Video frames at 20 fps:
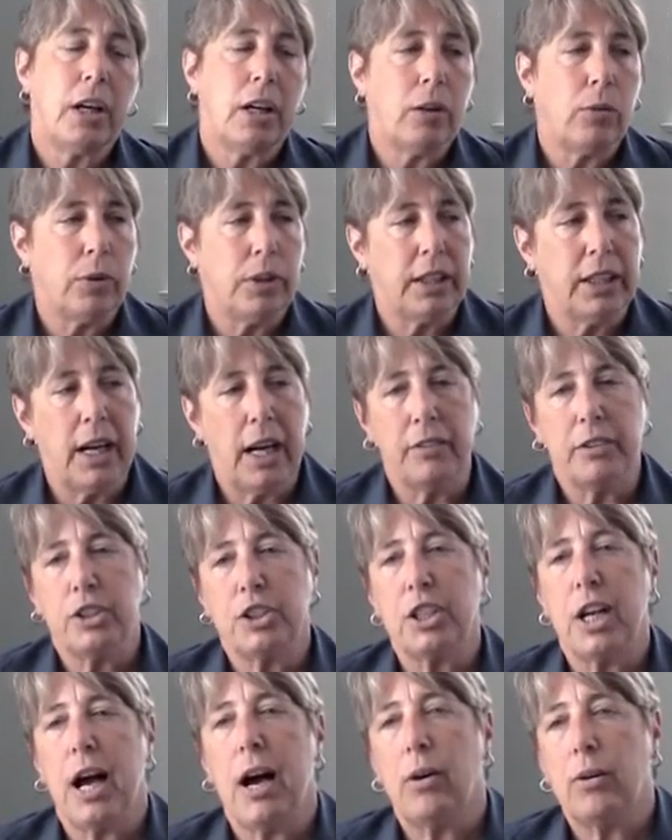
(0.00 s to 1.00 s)
When he got in the
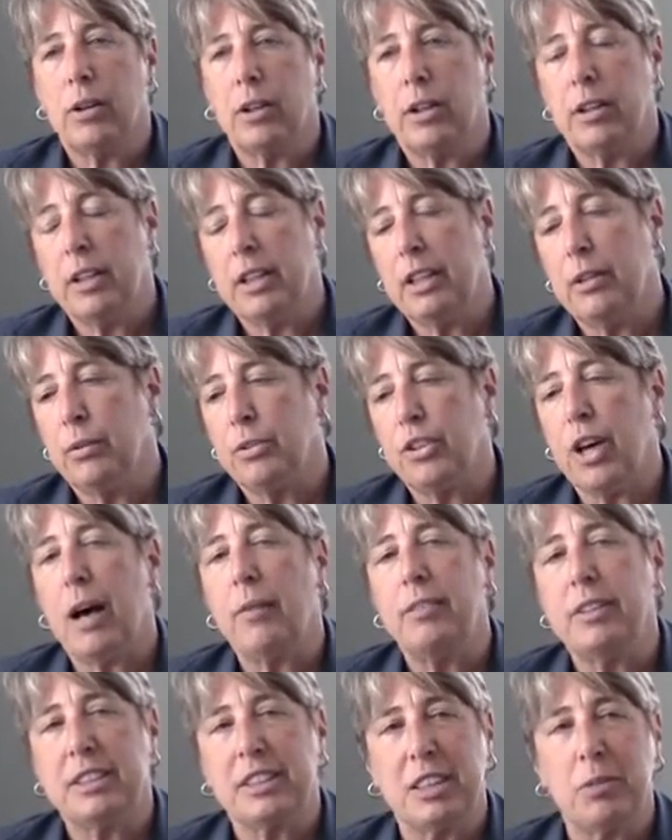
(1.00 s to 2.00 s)
shower, it was
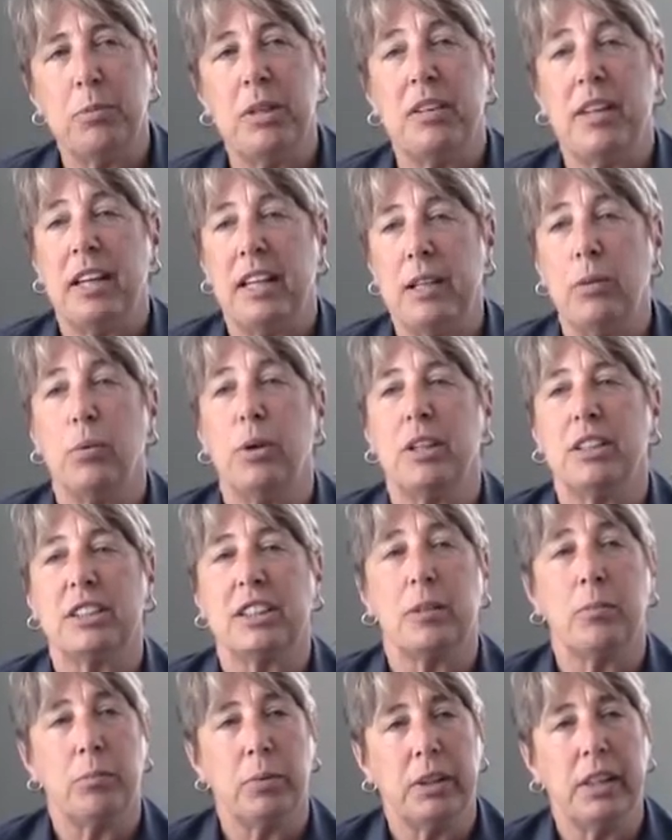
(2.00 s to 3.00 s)
obvious to me that he was
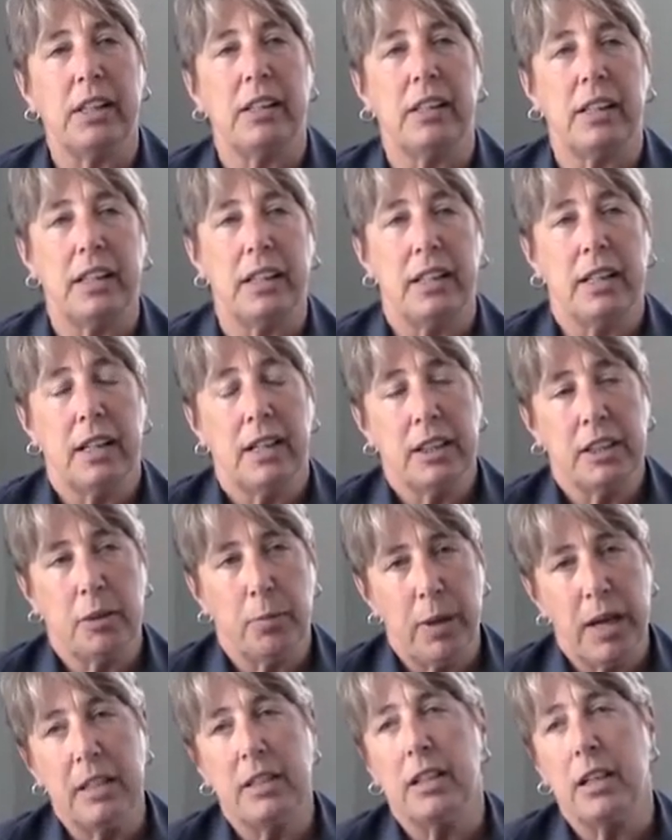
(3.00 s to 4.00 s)
completely
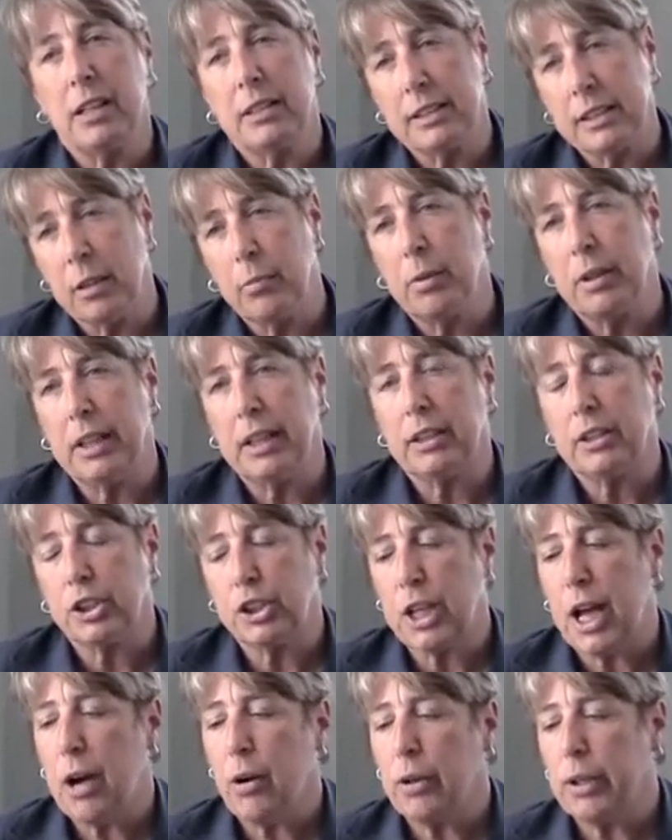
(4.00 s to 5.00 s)
dependent on somebody else
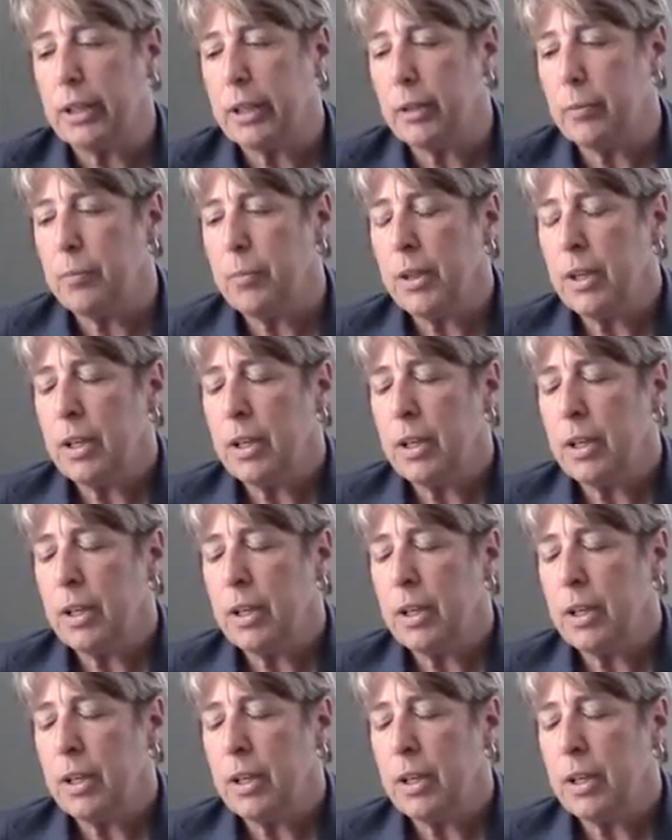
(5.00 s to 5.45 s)
showering him.